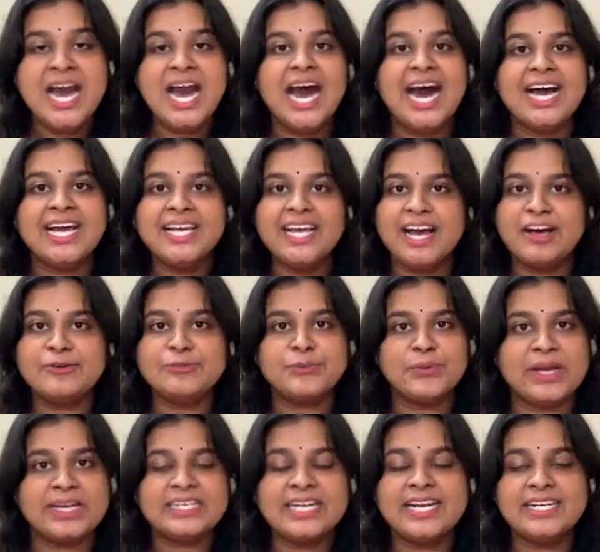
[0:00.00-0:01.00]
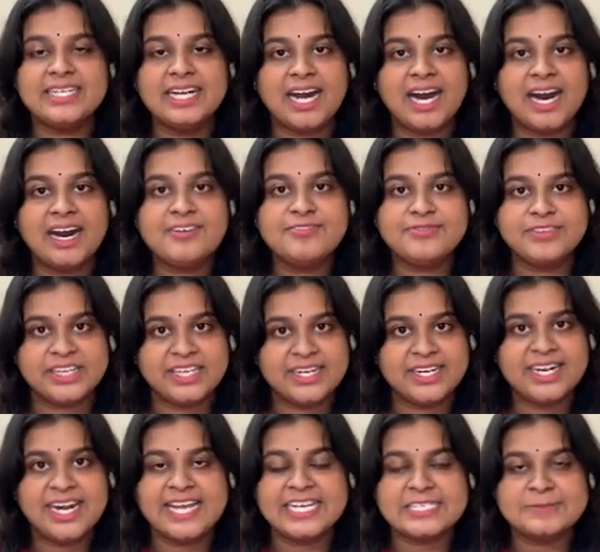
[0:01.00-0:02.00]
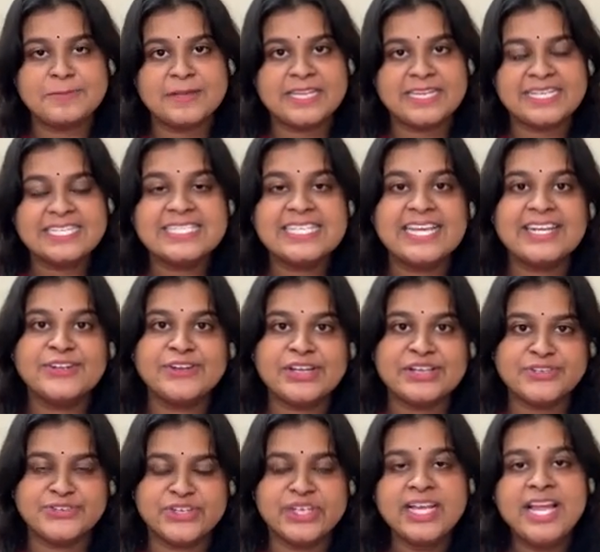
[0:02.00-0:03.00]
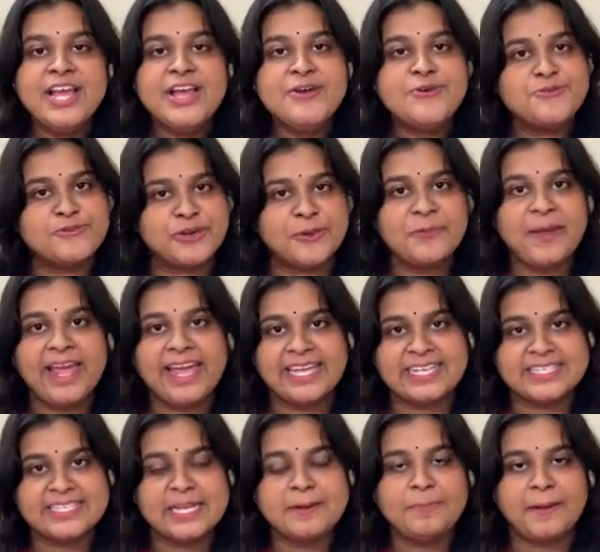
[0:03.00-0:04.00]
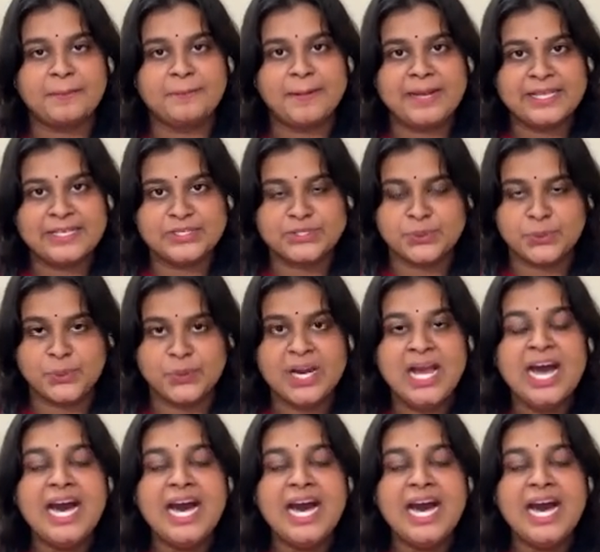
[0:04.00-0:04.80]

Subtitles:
I have 1.5 year experience in teaching from Excel Public School.